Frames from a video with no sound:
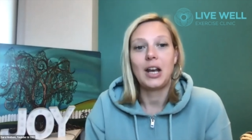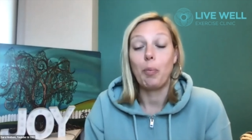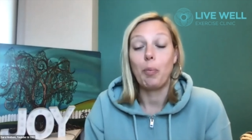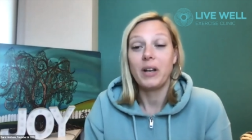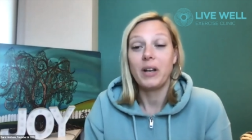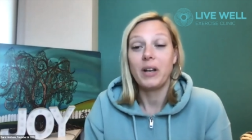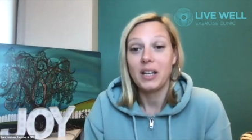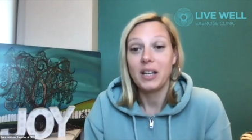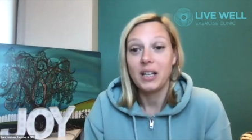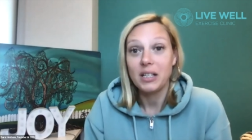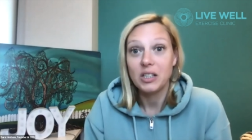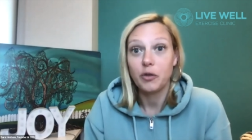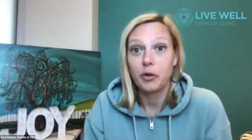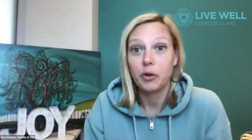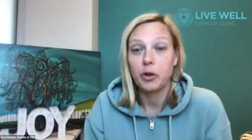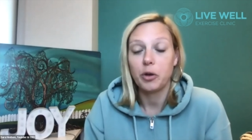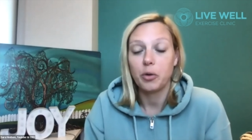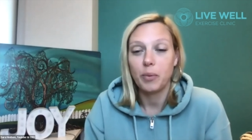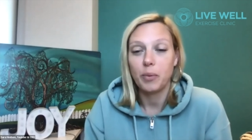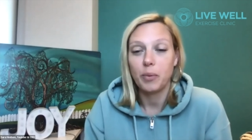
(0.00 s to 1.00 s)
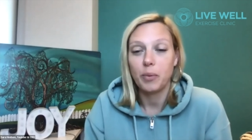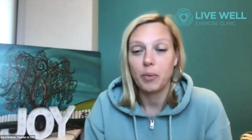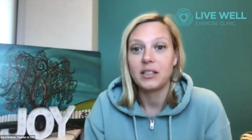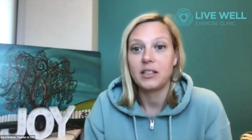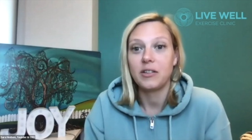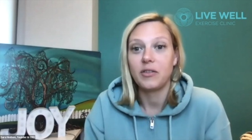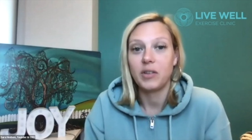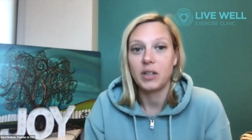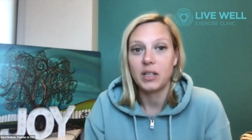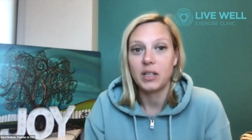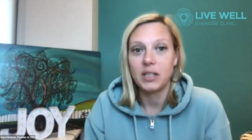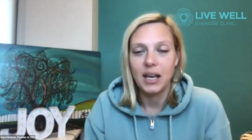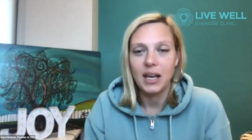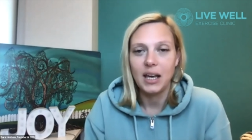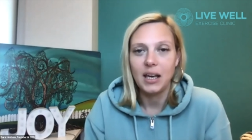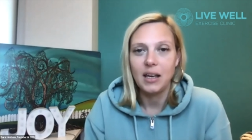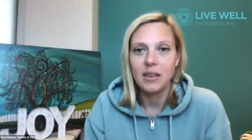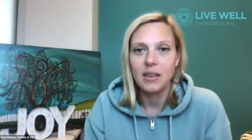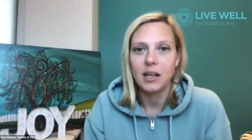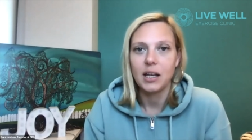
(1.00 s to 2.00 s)
openness for the rest of the
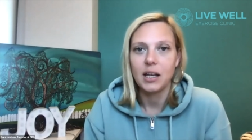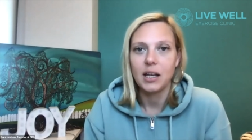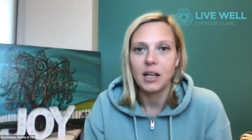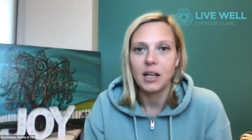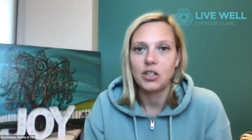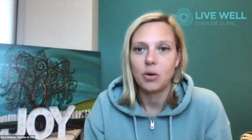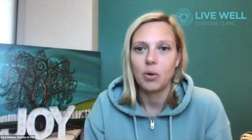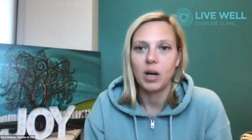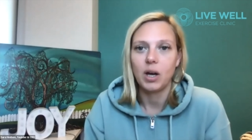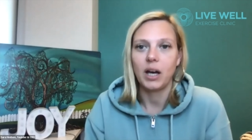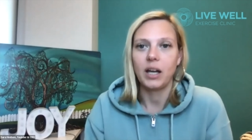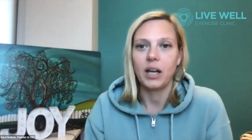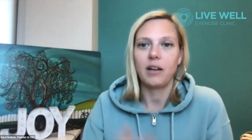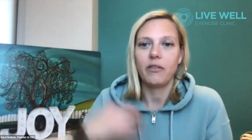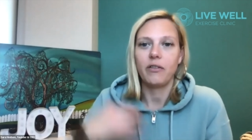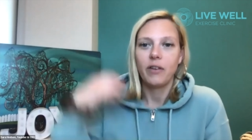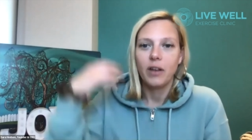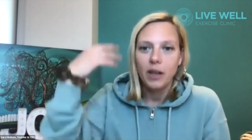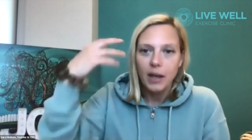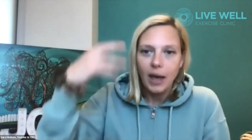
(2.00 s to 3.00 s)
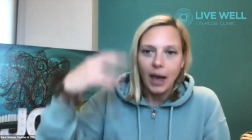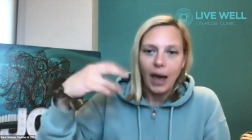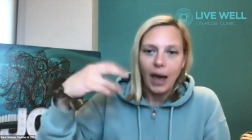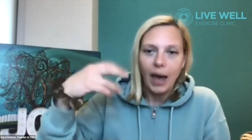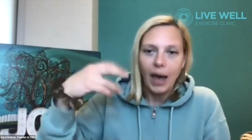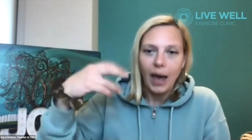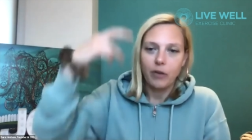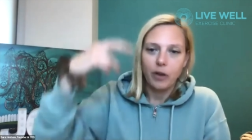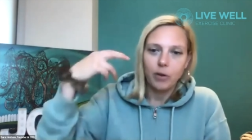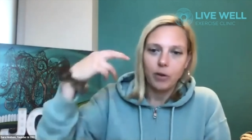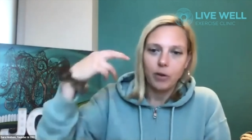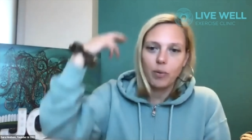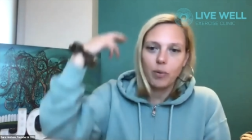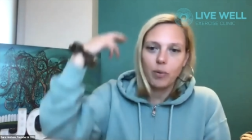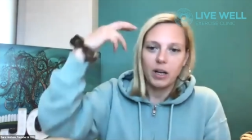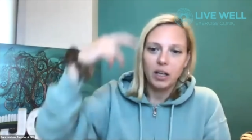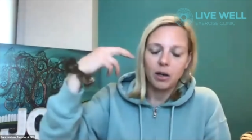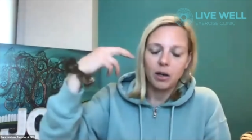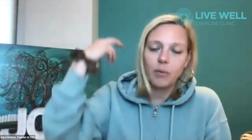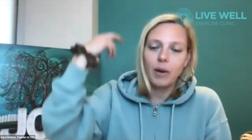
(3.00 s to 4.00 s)
day, that I don't kind of have it
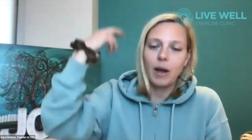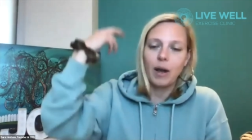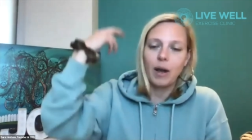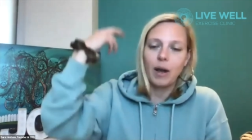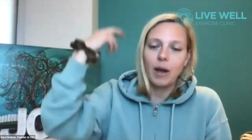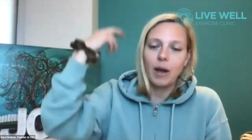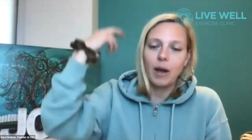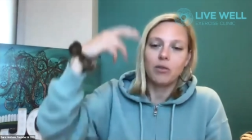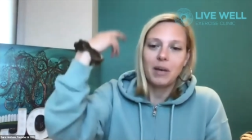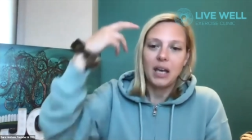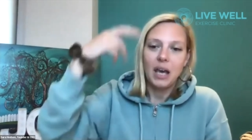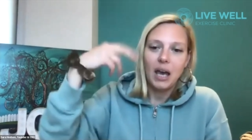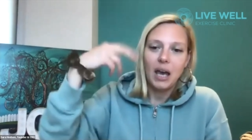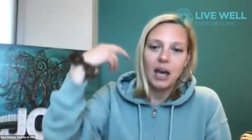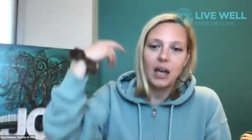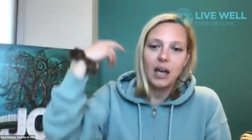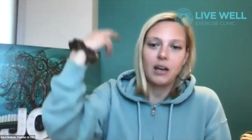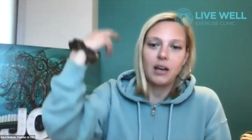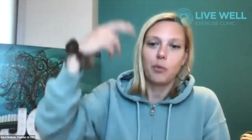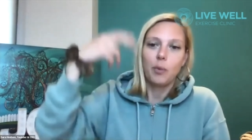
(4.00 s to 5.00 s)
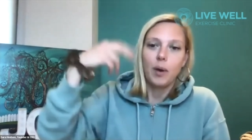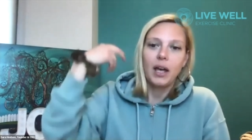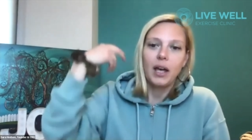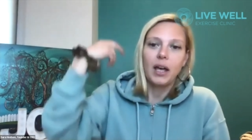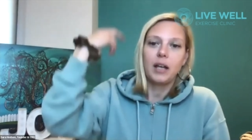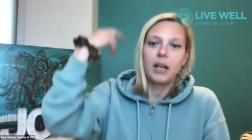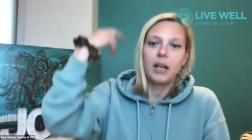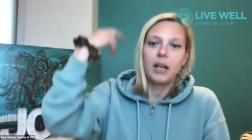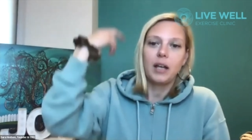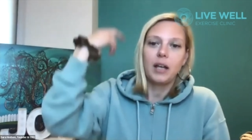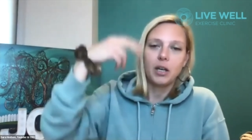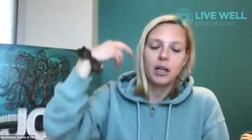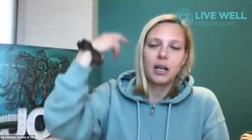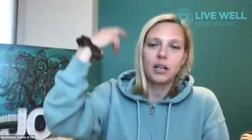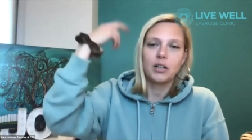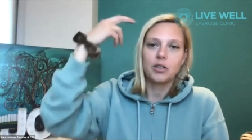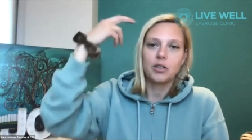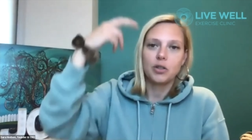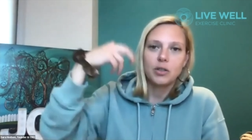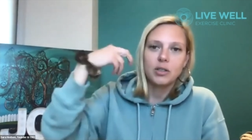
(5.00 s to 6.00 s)
running around in my head of when am I going
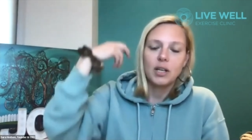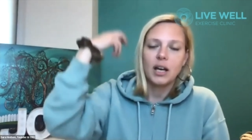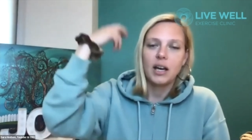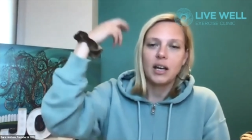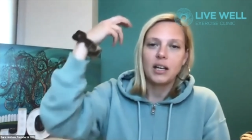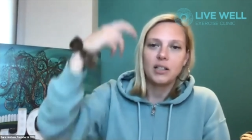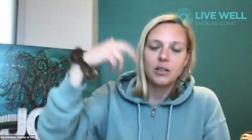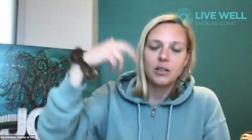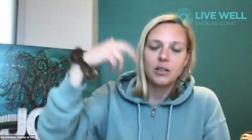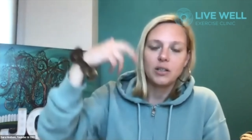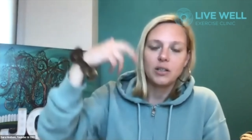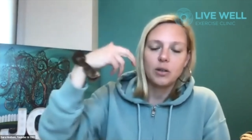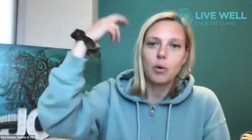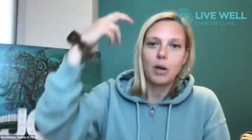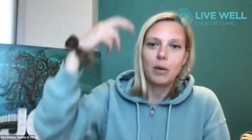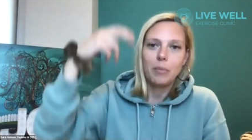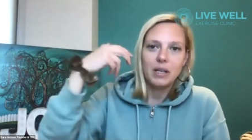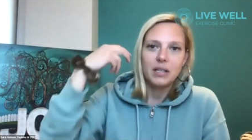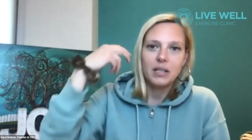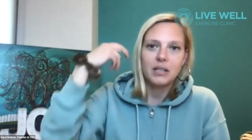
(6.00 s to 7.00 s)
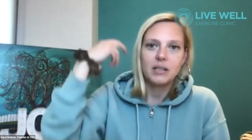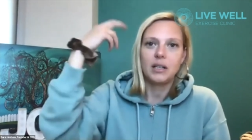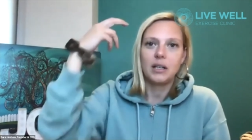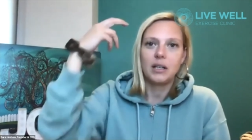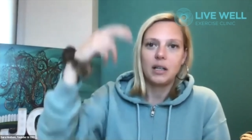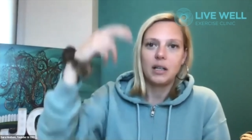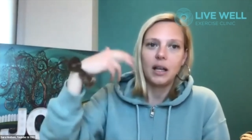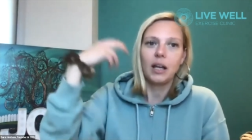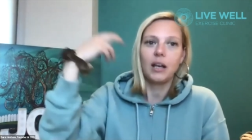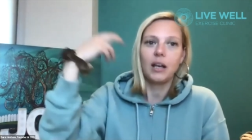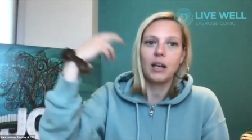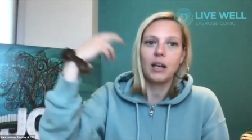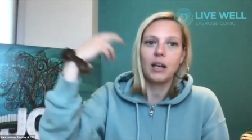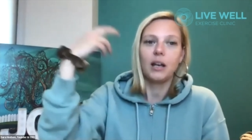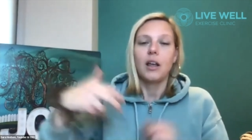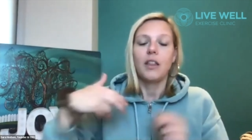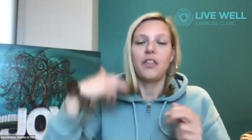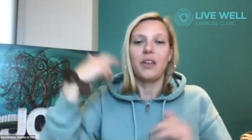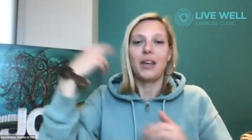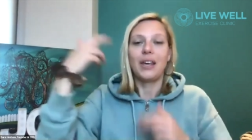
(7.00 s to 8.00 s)
to exercise? Oh no, I missed it. And then
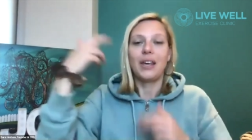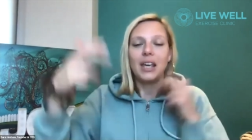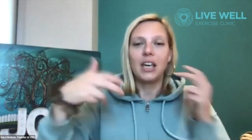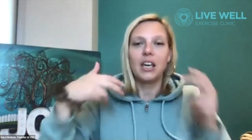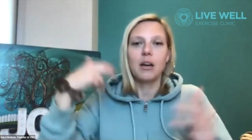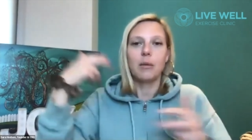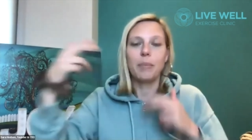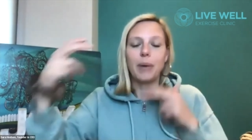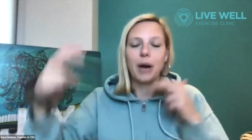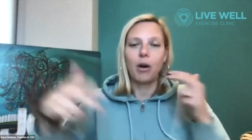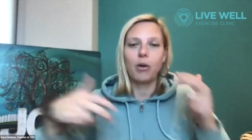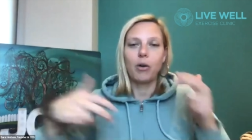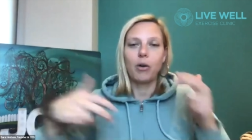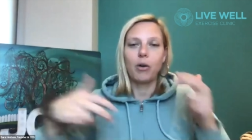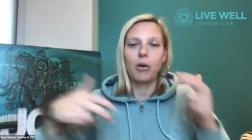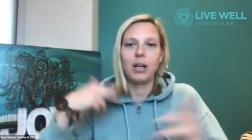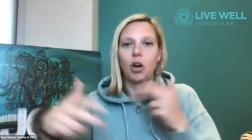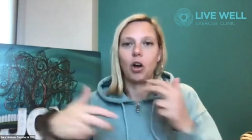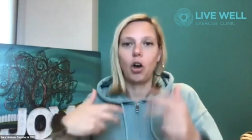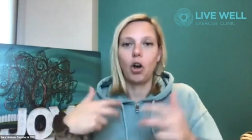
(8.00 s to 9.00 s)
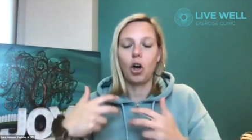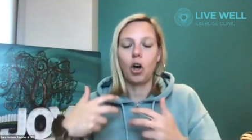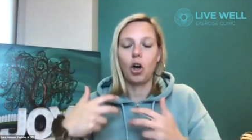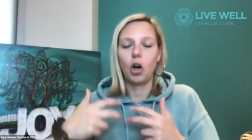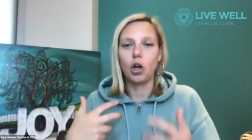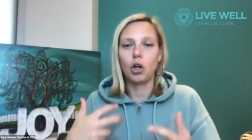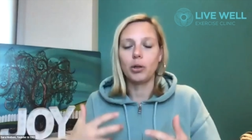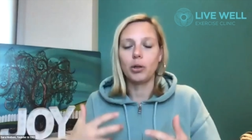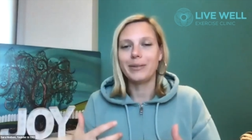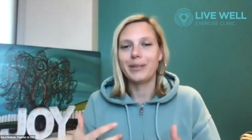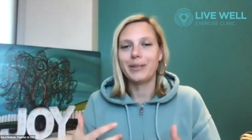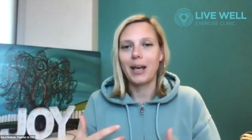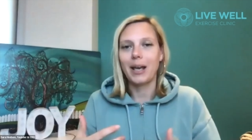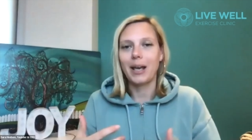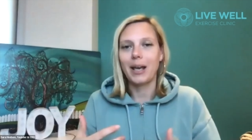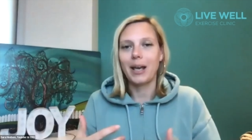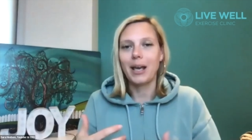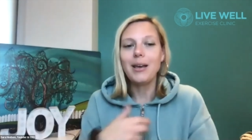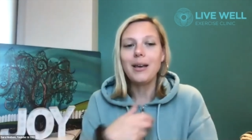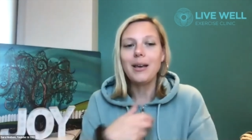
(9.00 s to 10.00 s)
thinking about it all
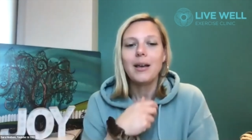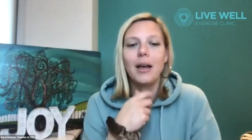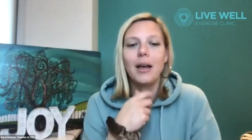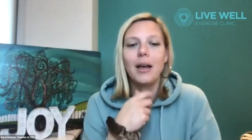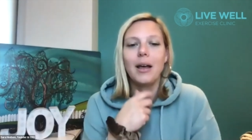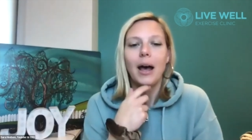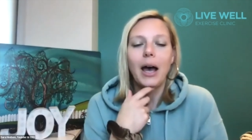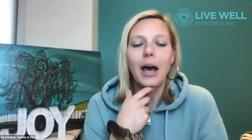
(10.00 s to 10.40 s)
day